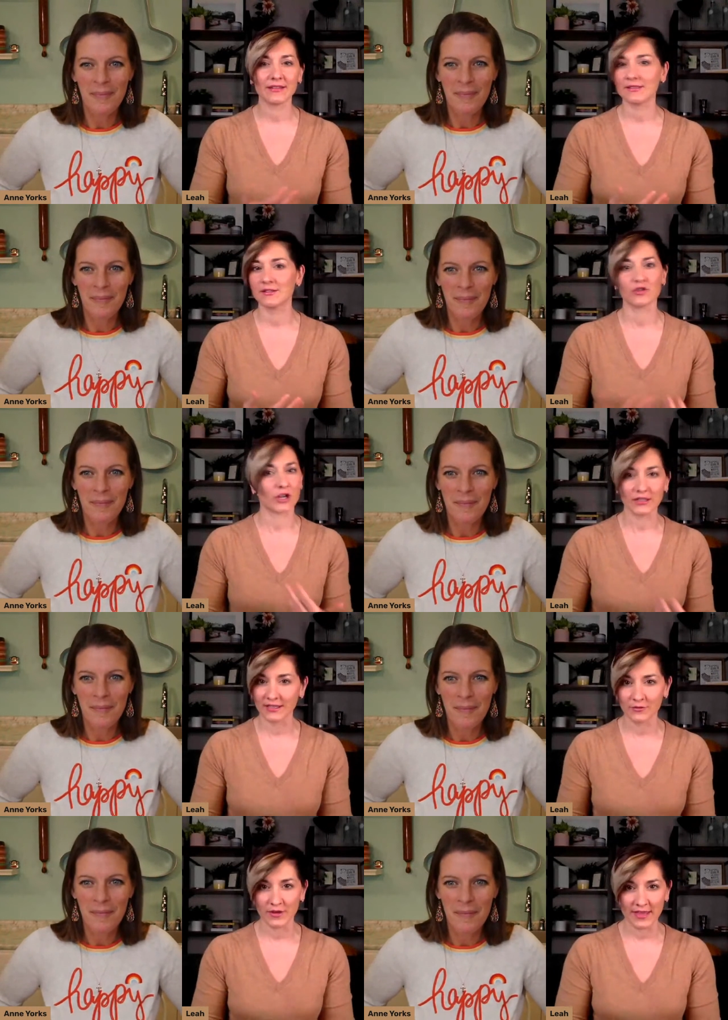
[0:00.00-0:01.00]
Speaker 1: that's
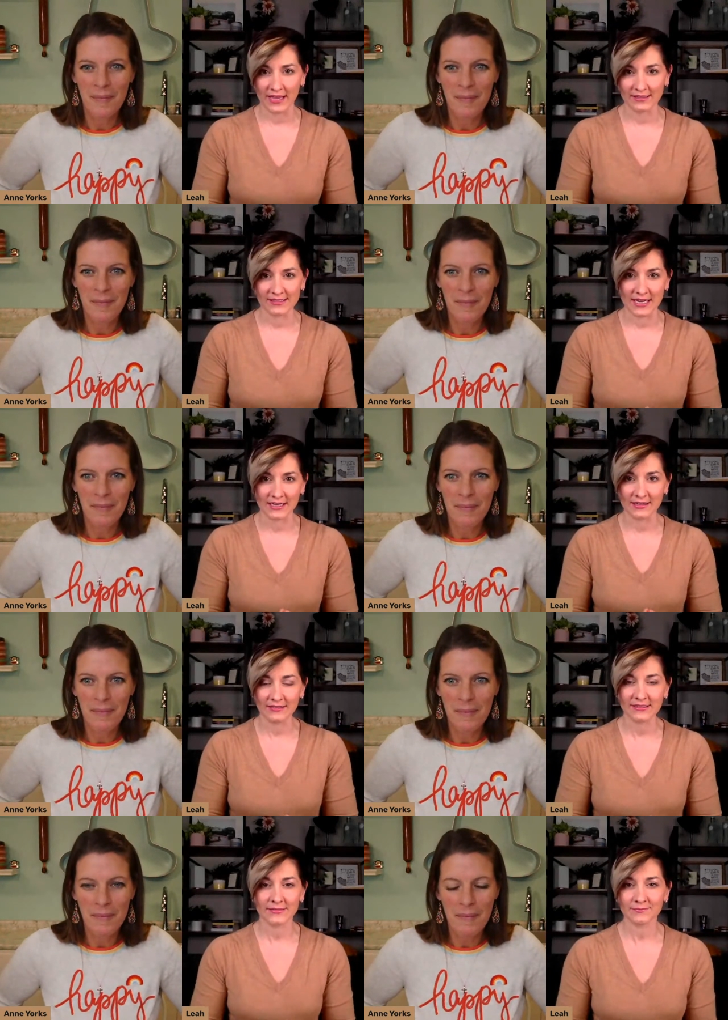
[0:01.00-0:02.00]
struggling with hand
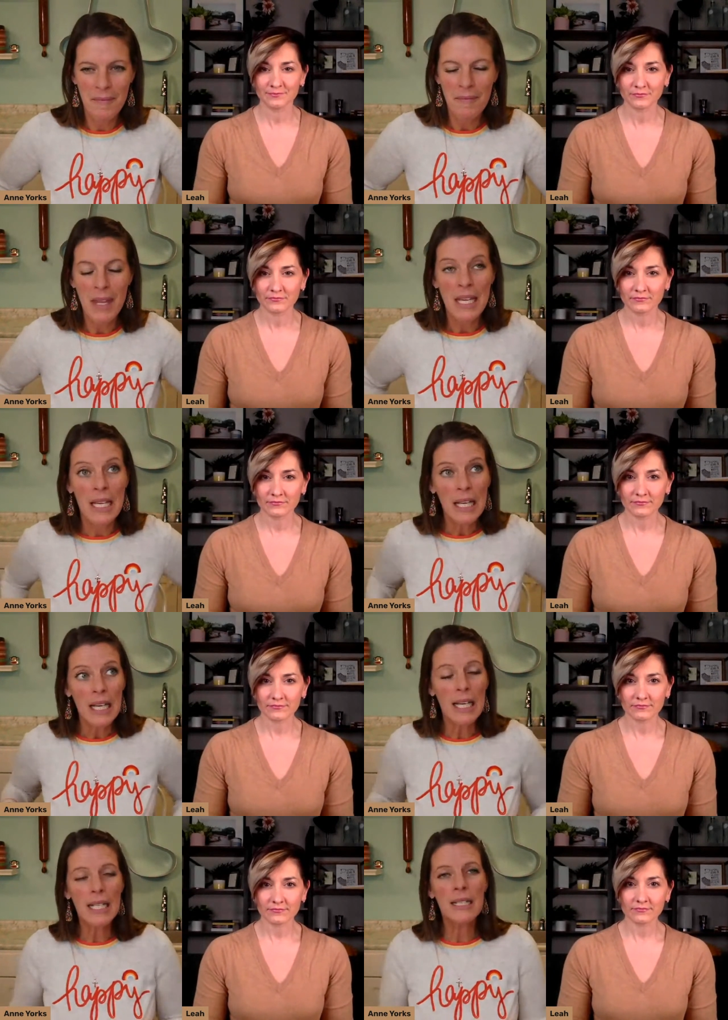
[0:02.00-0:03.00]
steadiness?
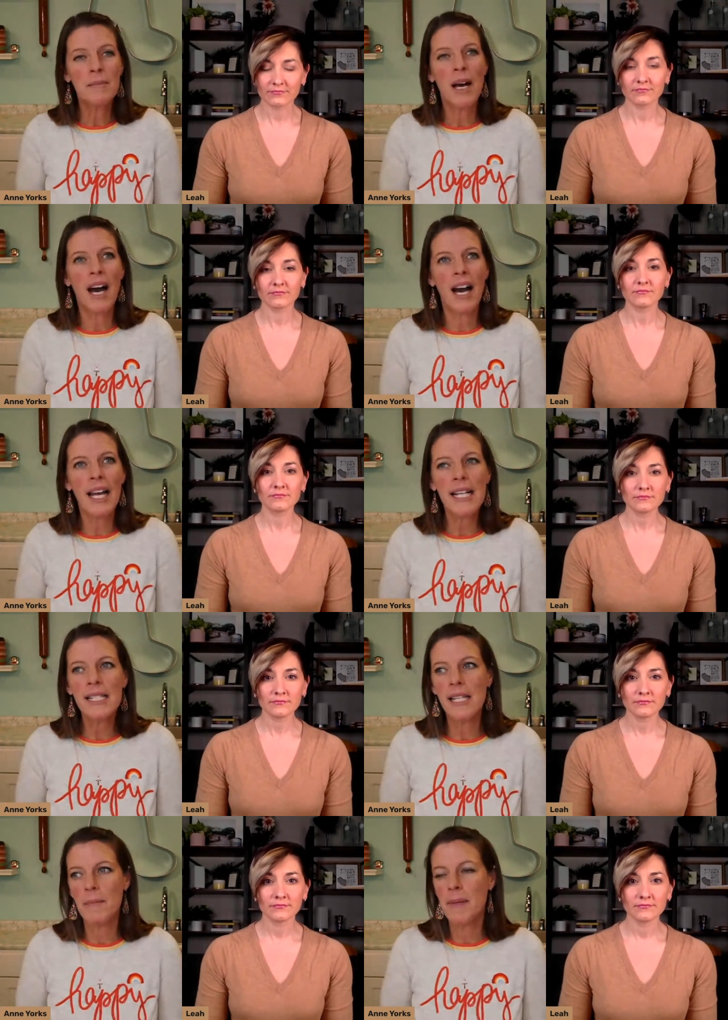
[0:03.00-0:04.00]

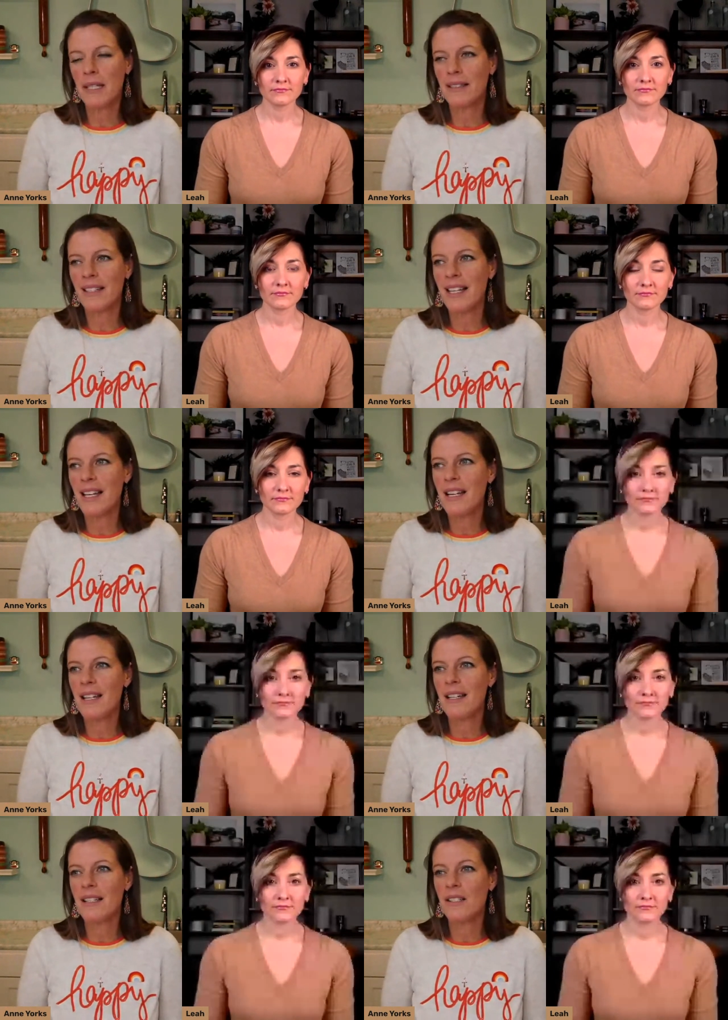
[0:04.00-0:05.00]
Speaker 2: I
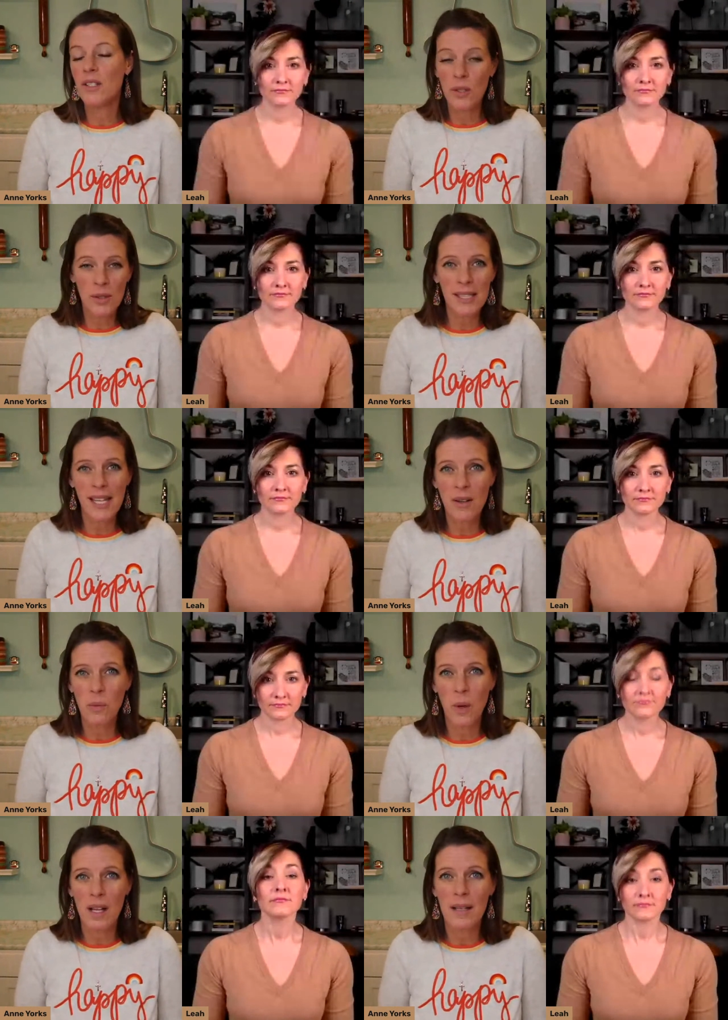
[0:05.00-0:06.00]
typically do sit
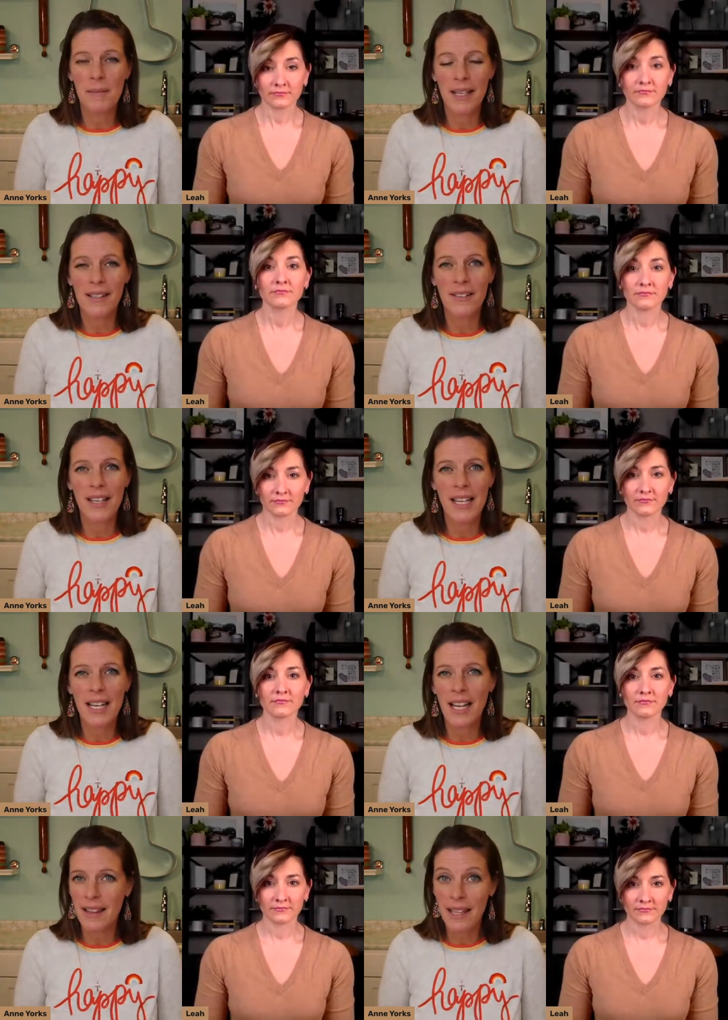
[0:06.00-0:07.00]
while I'm
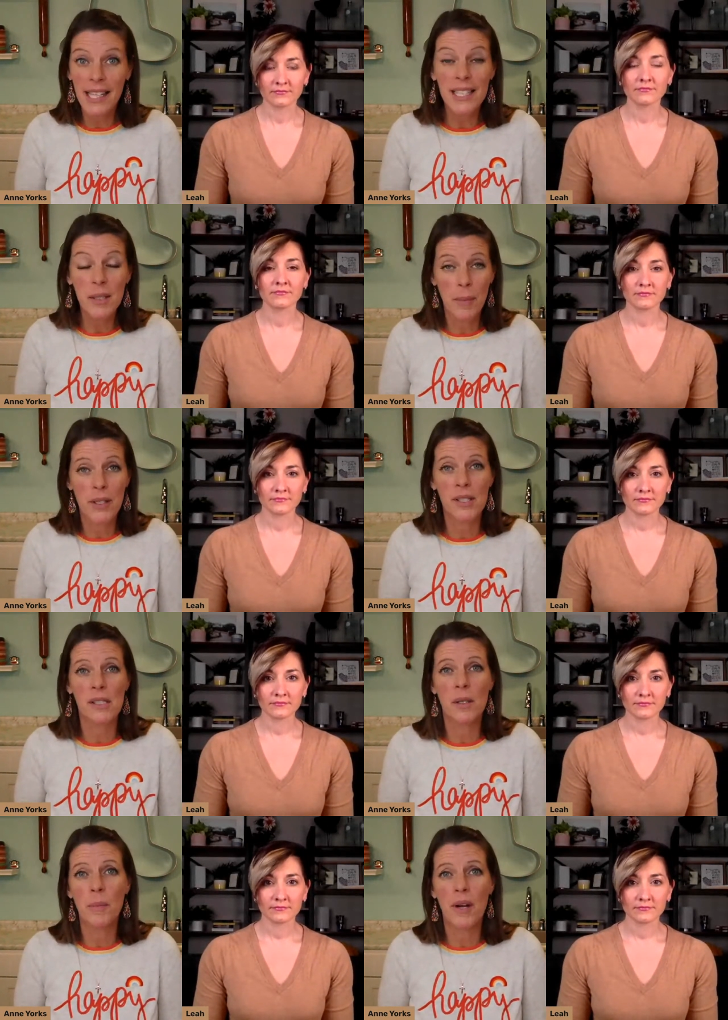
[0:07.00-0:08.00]
decorating. I think it's a
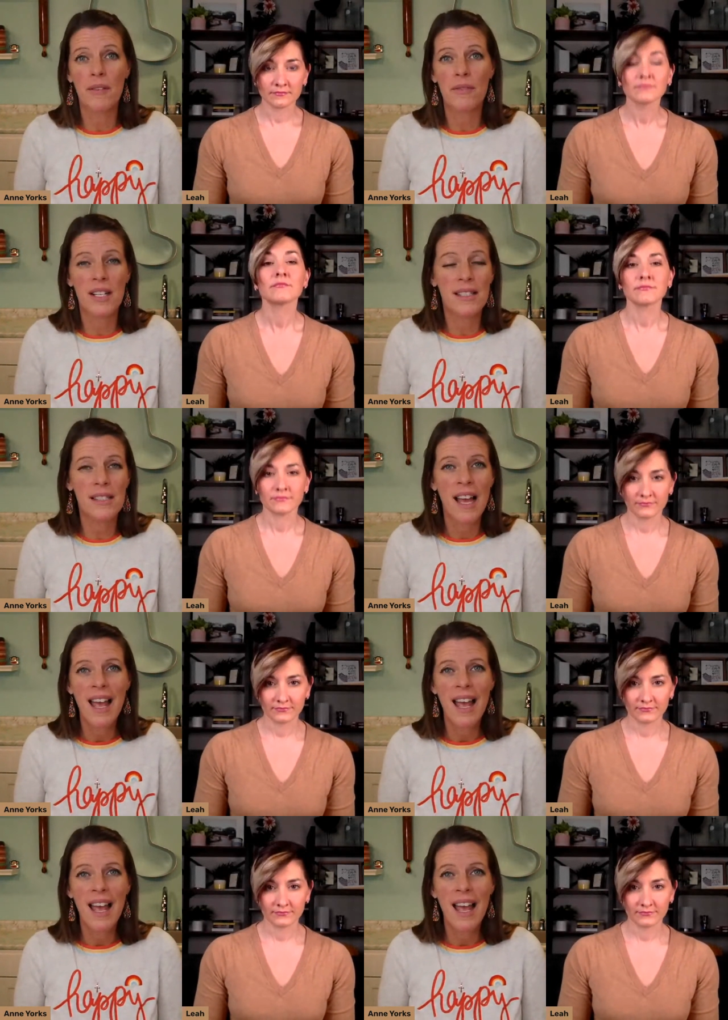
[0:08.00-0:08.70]
personal preference.